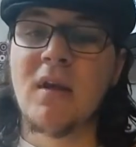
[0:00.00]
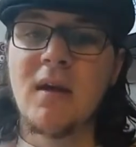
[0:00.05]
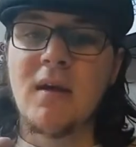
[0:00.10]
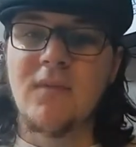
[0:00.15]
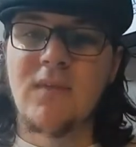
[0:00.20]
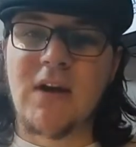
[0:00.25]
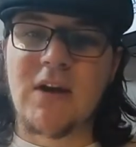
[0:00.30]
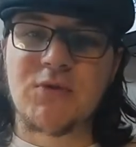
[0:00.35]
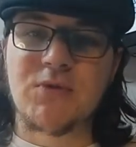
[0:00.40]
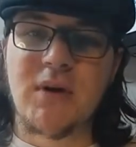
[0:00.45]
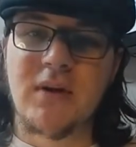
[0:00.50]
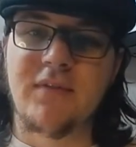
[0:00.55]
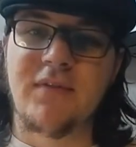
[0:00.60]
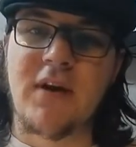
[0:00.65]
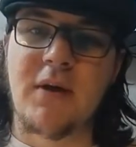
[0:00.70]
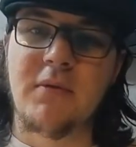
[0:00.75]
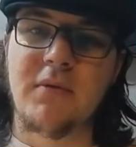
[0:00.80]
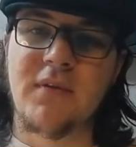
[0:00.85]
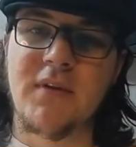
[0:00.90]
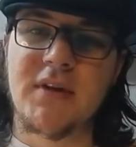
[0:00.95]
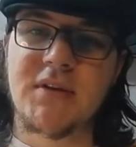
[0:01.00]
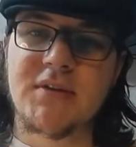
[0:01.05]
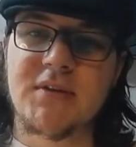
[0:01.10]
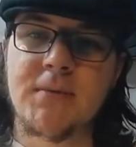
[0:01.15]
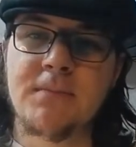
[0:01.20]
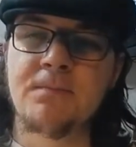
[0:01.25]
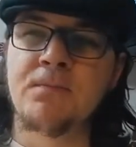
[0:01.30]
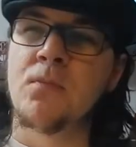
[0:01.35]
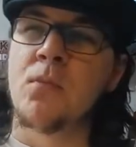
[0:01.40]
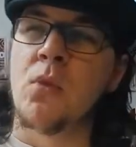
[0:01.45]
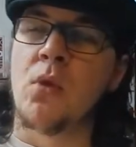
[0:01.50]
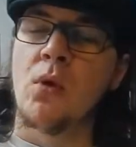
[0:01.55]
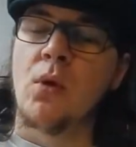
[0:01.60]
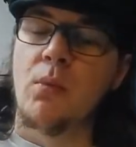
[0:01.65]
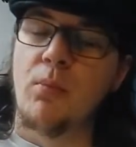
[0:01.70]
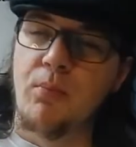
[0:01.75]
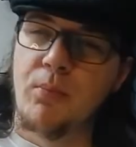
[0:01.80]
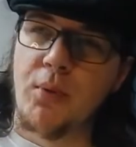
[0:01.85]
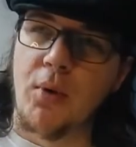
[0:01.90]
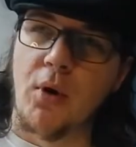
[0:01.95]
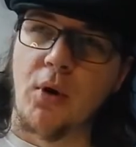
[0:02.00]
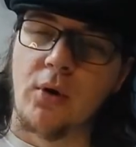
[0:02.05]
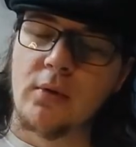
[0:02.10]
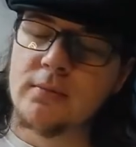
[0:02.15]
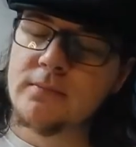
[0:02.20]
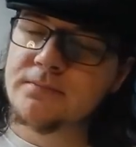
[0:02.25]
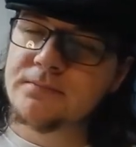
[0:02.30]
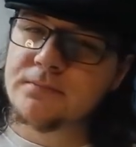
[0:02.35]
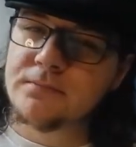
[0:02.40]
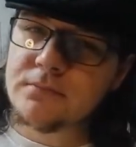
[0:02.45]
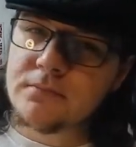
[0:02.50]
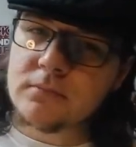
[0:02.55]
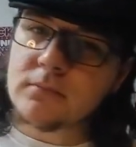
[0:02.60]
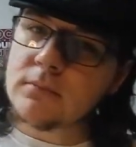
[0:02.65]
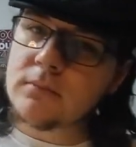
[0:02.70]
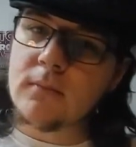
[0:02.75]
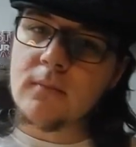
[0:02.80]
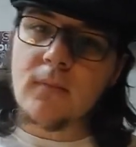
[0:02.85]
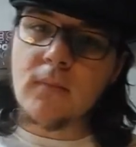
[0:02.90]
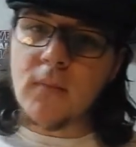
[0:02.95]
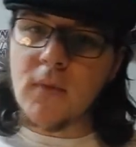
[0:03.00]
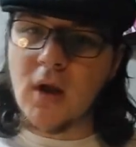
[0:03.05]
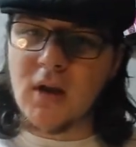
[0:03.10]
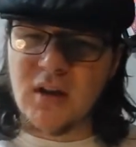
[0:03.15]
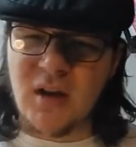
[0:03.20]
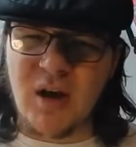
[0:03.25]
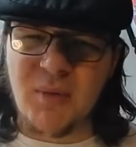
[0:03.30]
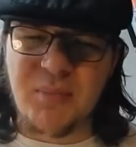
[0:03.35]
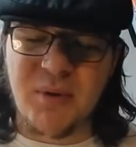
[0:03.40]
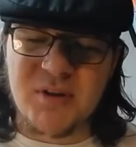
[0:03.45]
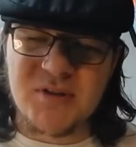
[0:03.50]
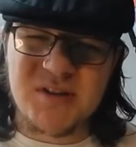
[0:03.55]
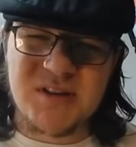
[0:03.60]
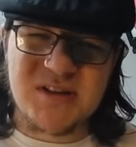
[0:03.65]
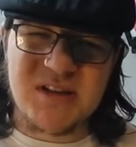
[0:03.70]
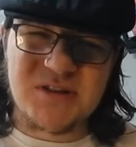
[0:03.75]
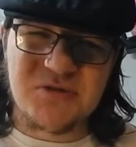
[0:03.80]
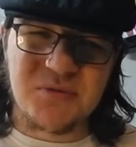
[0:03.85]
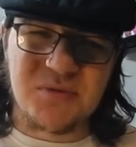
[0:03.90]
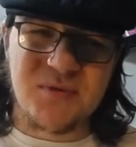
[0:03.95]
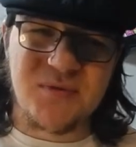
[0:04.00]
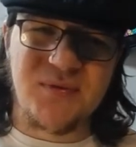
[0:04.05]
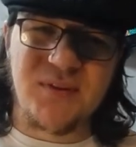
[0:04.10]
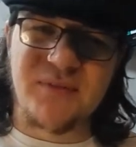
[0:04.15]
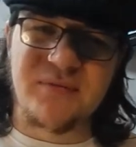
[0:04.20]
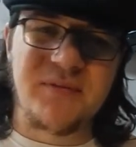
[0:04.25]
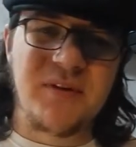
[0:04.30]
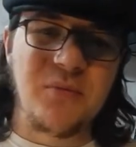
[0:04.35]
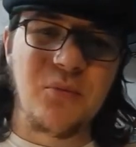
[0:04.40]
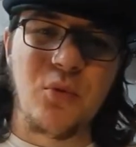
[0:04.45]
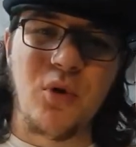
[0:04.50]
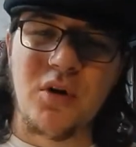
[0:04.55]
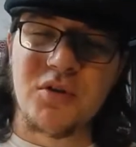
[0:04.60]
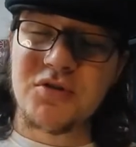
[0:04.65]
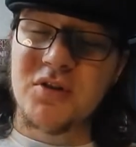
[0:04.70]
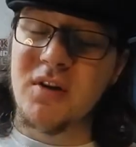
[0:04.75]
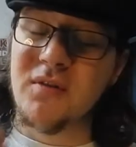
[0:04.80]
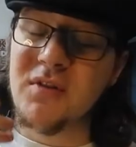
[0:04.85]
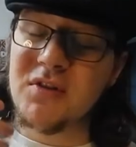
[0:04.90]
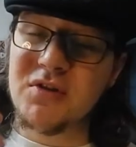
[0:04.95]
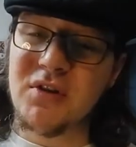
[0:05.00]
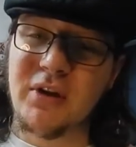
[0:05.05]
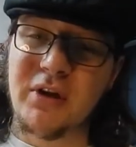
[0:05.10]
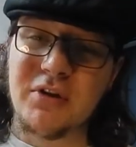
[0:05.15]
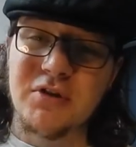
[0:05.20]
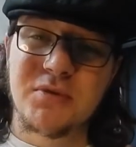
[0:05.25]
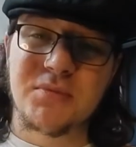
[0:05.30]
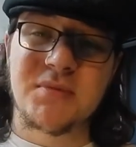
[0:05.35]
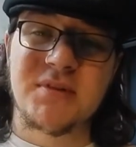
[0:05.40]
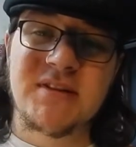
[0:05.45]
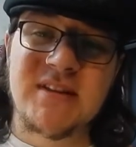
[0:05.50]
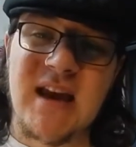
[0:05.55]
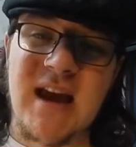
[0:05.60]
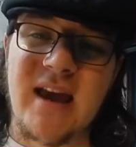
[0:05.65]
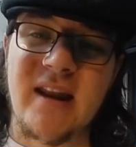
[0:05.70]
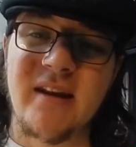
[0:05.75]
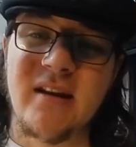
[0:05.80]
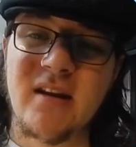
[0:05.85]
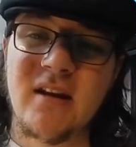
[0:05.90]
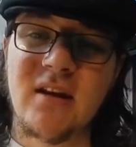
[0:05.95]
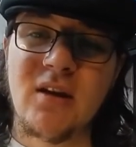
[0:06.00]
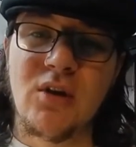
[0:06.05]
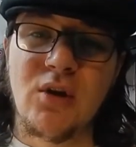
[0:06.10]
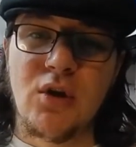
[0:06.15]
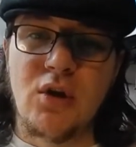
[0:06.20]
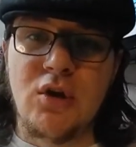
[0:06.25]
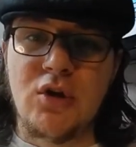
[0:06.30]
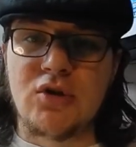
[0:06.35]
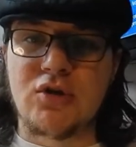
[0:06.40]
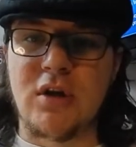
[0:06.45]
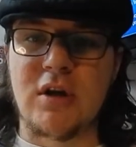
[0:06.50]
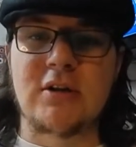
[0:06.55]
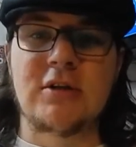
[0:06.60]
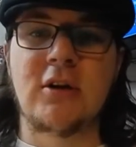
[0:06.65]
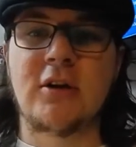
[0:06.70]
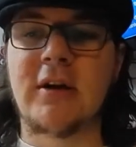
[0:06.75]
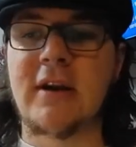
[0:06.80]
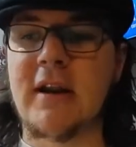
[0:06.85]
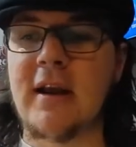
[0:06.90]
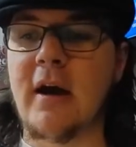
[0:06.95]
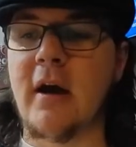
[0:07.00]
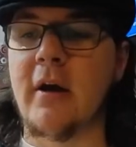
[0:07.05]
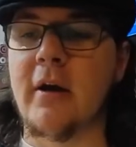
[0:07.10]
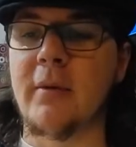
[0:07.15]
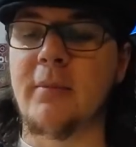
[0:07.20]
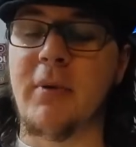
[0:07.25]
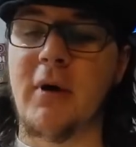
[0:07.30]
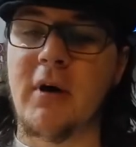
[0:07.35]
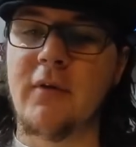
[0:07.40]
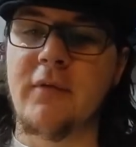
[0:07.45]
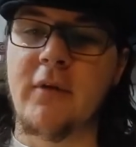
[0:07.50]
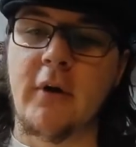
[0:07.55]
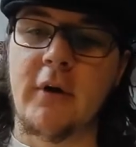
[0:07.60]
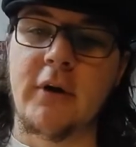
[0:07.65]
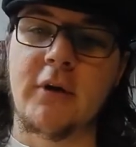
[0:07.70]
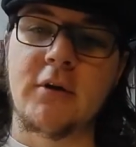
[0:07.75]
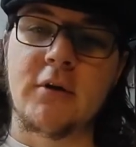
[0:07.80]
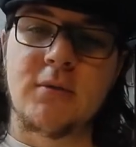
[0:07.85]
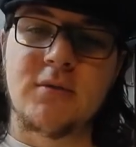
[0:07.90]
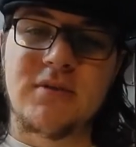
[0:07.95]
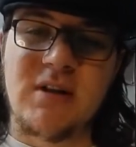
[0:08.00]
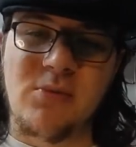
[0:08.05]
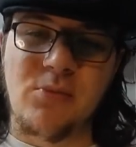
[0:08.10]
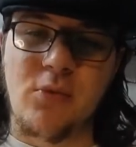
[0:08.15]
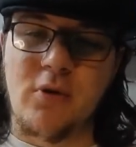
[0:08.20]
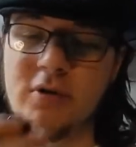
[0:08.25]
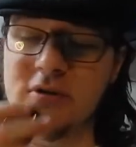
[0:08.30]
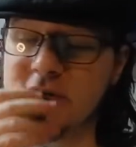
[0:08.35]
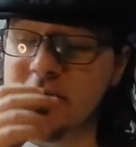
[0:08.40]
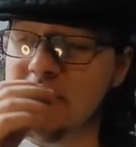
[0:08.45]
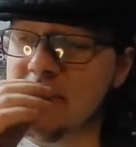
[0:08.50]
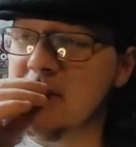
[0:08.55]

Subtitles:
That's what I found with this. But a lot of pods these days go up to 15 watts and this only goes up to 10. So let's look at it on a pod that only goes up to 10 watts.